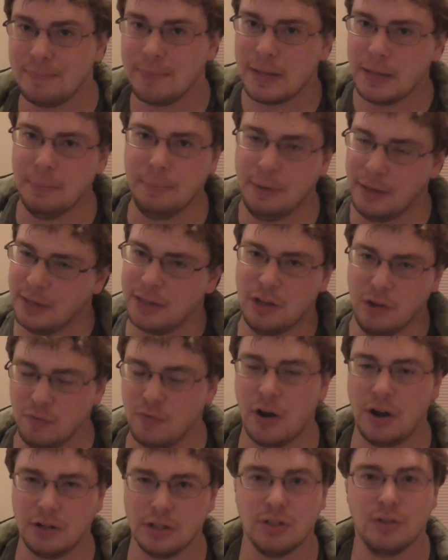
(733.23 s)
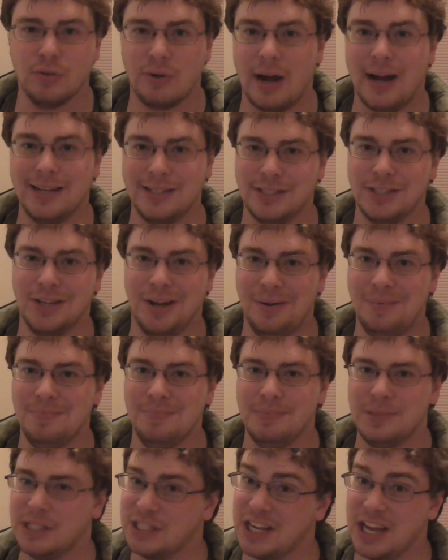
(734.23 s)
Yeah, but you've also got
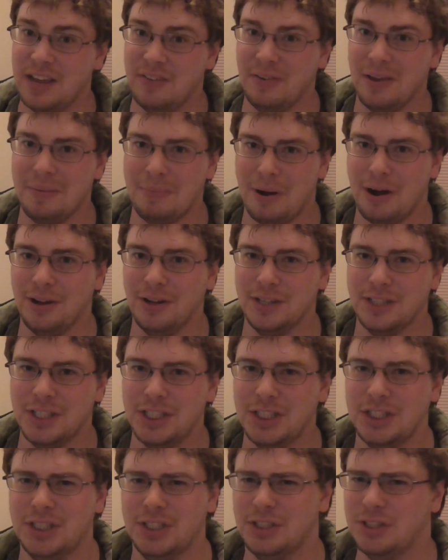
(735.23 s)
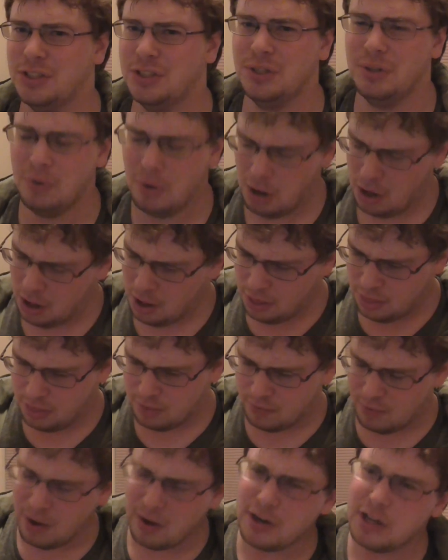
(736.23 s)
some skeevy politicians who
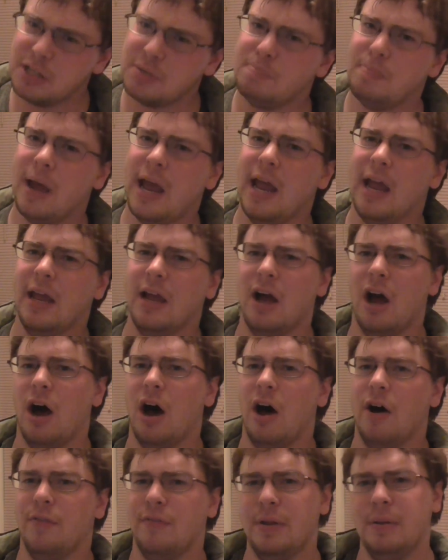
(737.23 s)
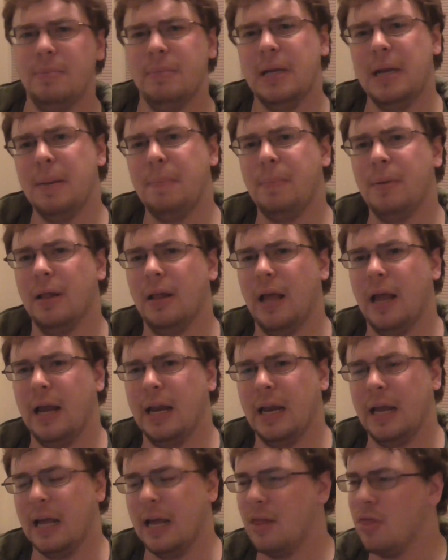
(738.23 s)
Thrawn is paying off and
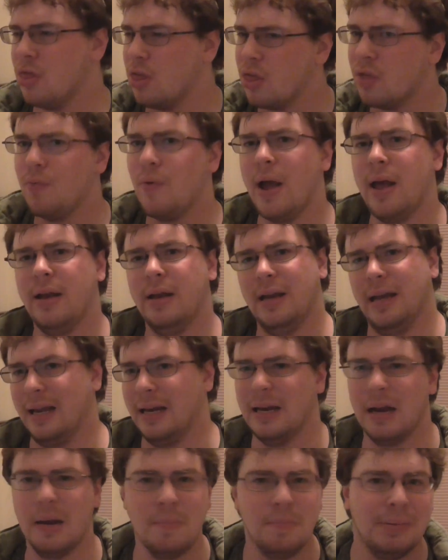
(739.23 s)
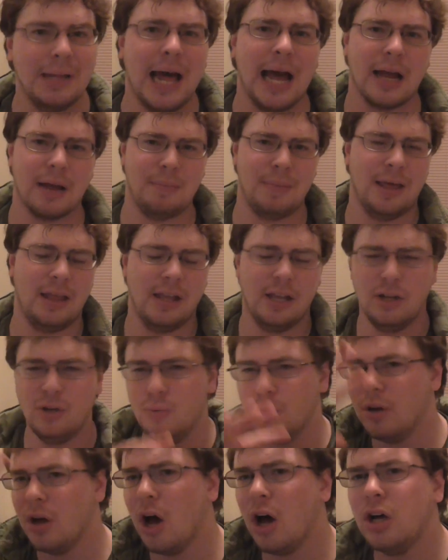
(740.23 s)
manipulating and threatening and blackmailing,
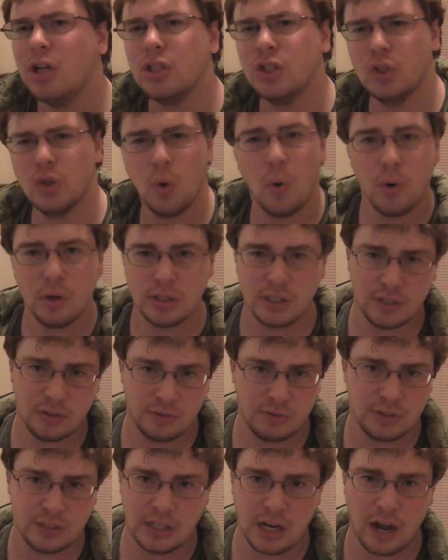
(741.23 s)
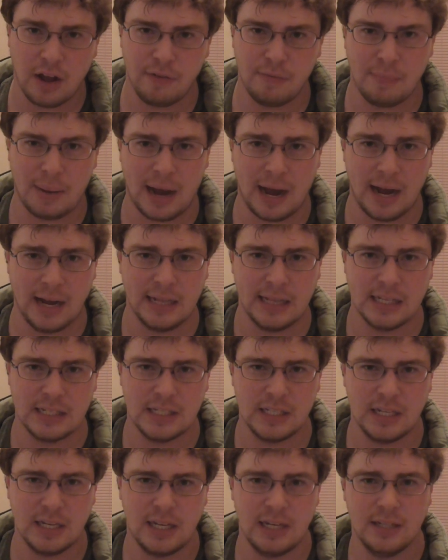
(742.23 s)
doing all sorts of stuff behind the
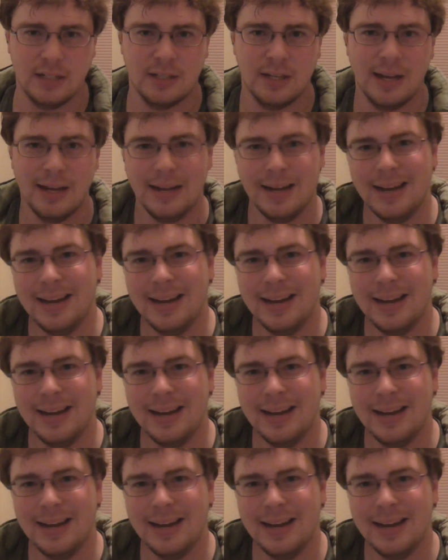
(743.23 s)
scenes